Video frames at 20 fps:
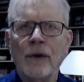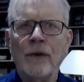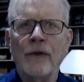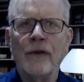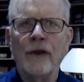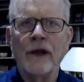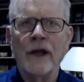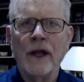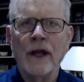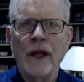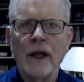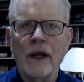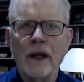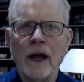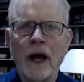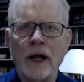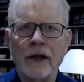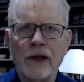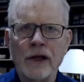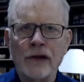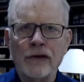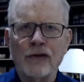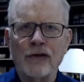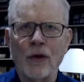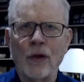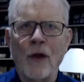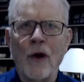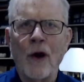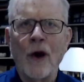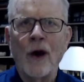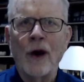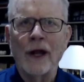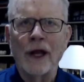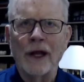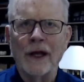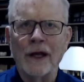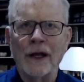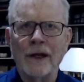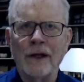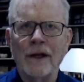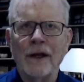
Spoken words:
the initial login